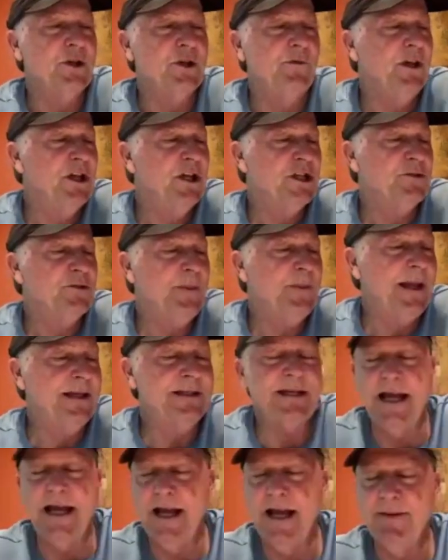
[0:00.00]
So if you could
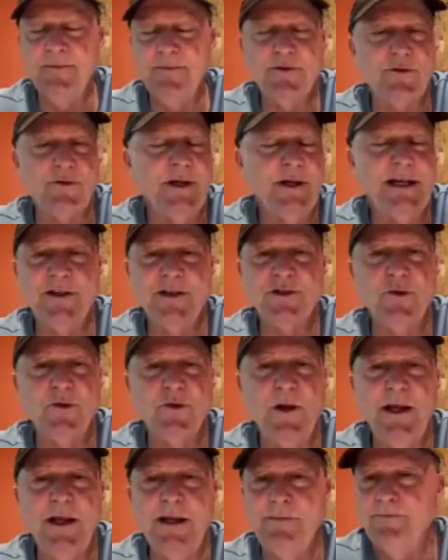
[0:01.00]
spend time 3 days a
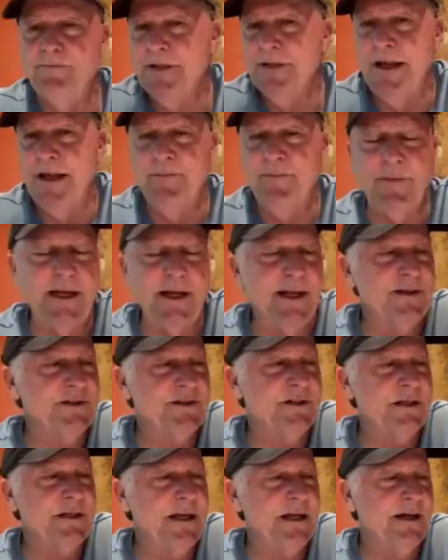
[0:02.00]
week, 10 minutes
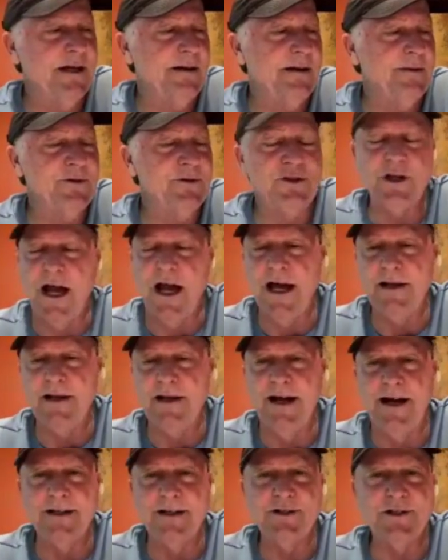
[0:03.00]
a
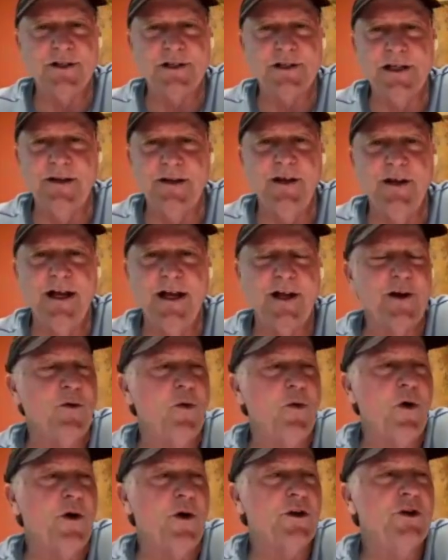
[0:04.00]
shot on just living on a
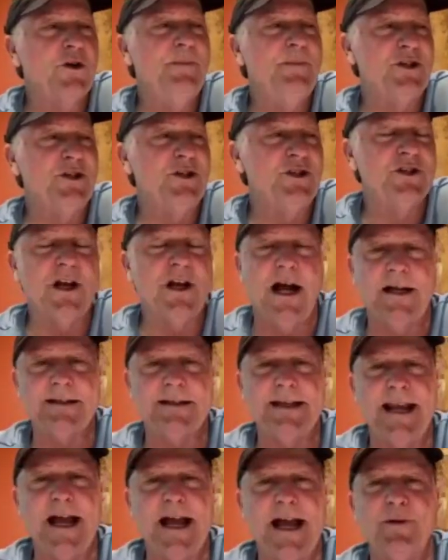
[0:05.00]
wall, you'd be
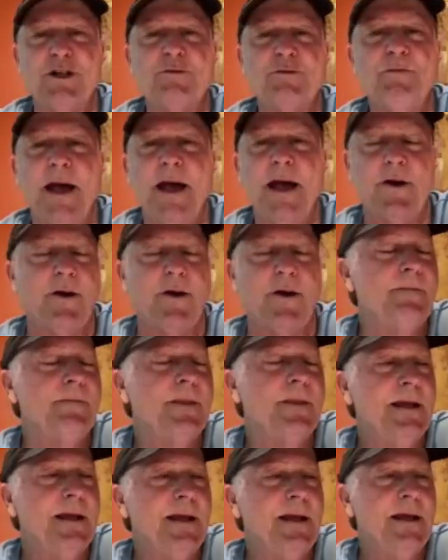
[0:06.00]
shocked at how much better
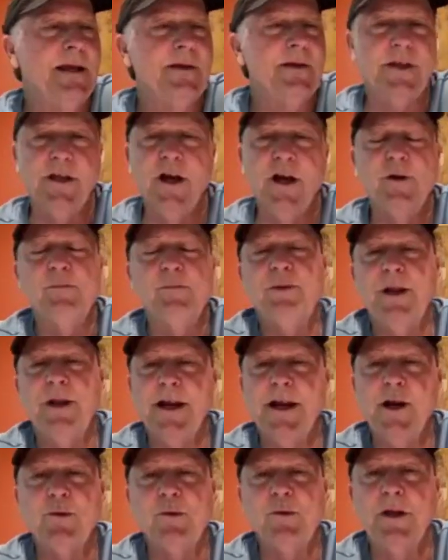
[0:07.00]
the young
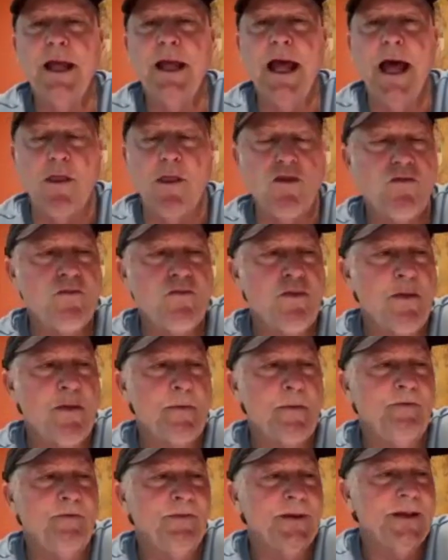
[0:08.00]
player will get.
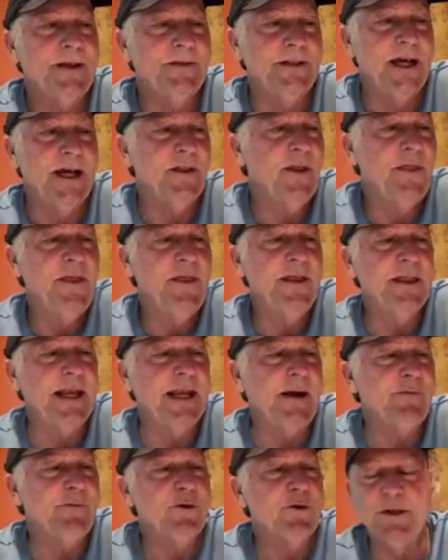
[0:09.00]
The other thing
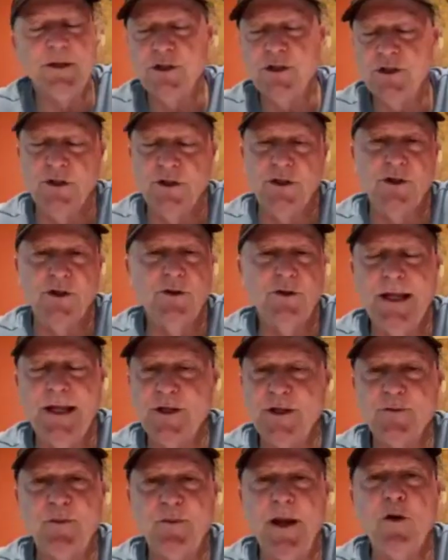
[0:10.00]
that everyone should do
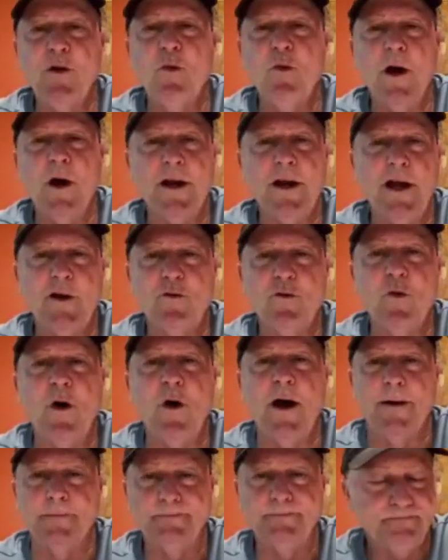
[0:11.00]
is play
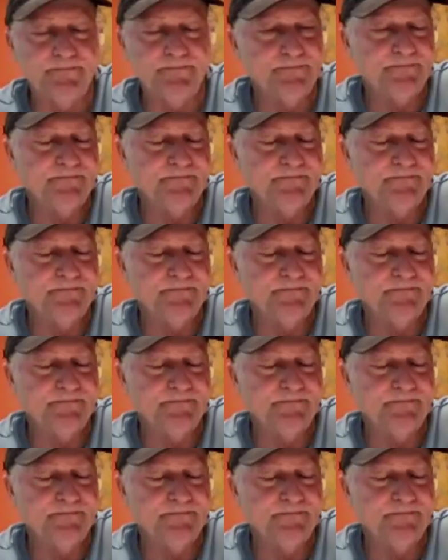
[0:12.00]
one-on-one.